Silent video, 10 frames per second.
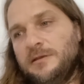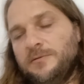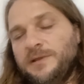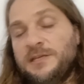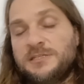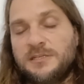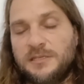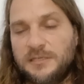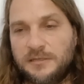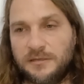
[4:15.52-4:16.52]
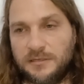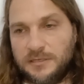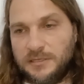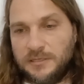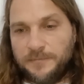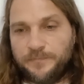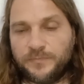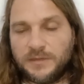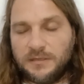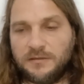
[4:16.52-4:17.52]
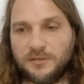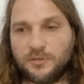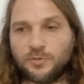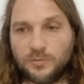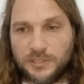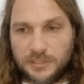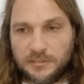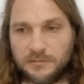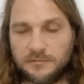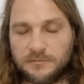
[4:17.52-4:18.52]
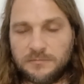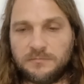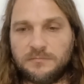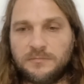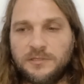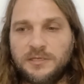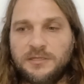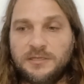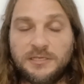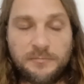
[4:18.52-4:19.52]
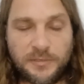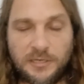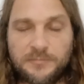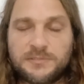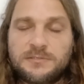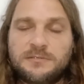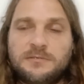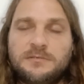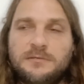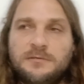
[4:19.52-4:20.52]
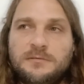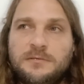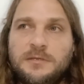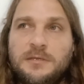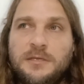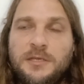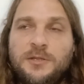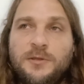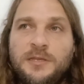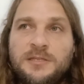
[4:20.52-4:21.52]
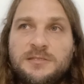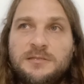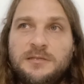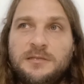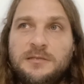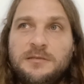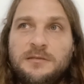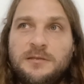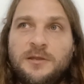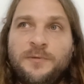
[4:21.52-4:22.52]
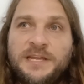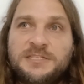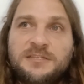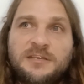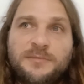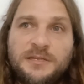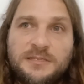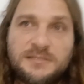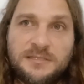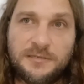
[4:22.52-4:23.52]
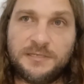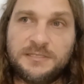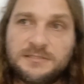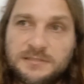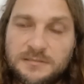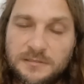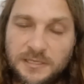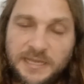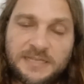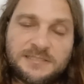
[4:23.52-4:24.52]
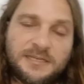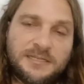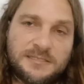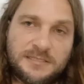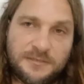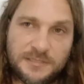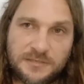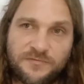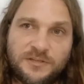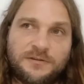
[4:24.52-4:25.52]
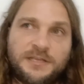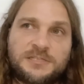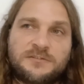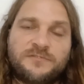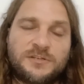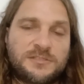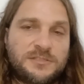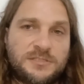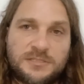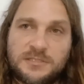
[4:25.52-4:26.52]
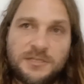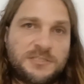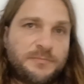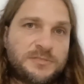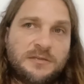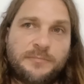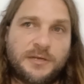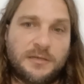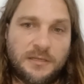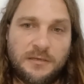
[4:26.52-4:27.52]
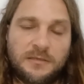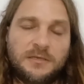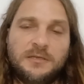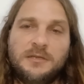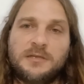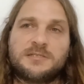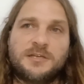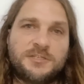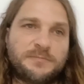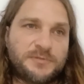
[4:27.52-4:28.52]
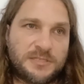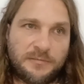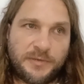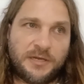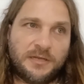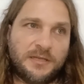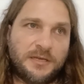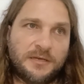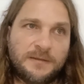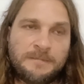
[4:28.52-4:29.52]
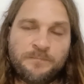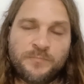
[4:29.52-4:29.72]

arranging the, the, the cooling, uh, the heat pumps, you know, and arranging them in a series, a cascading series configuration versus just 100% parallel because 100% parallel